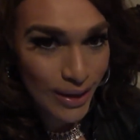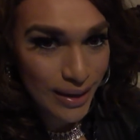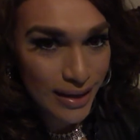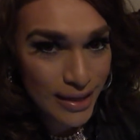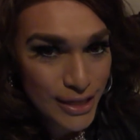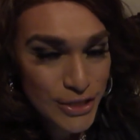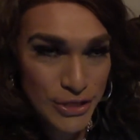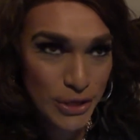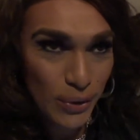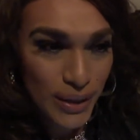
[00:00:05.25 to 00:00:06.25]

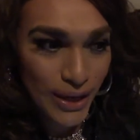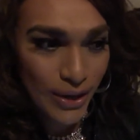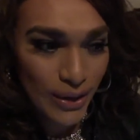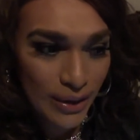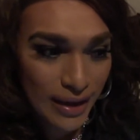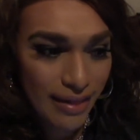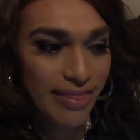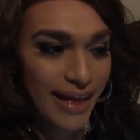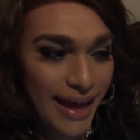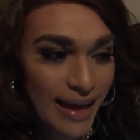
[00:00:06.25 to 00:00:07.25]
So long
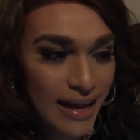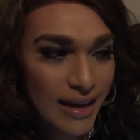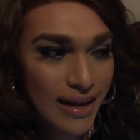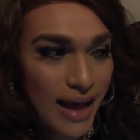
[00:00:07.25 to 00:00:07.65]
that